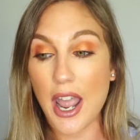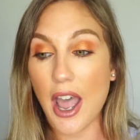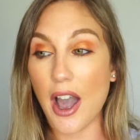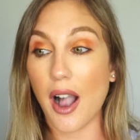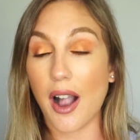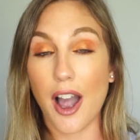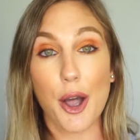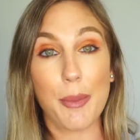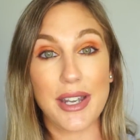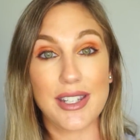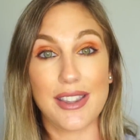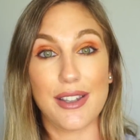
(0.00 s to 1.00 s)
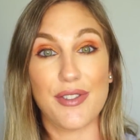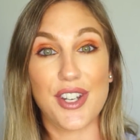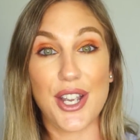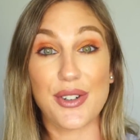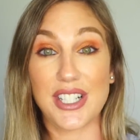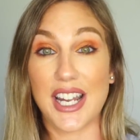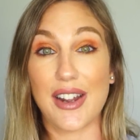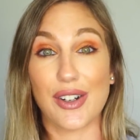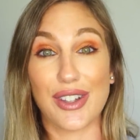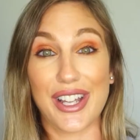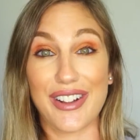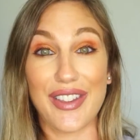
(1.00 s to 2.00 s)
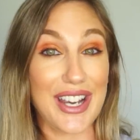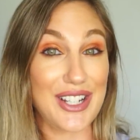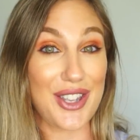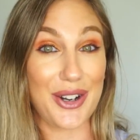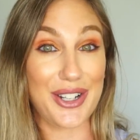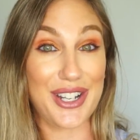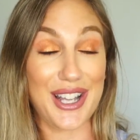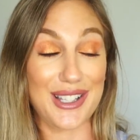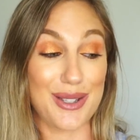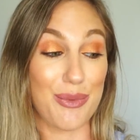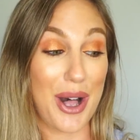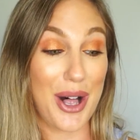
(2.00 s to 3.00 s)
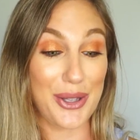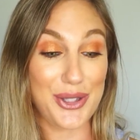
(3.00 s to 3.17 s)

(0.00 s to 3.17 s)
uh, comment in the video and had a lot of likes on it as well.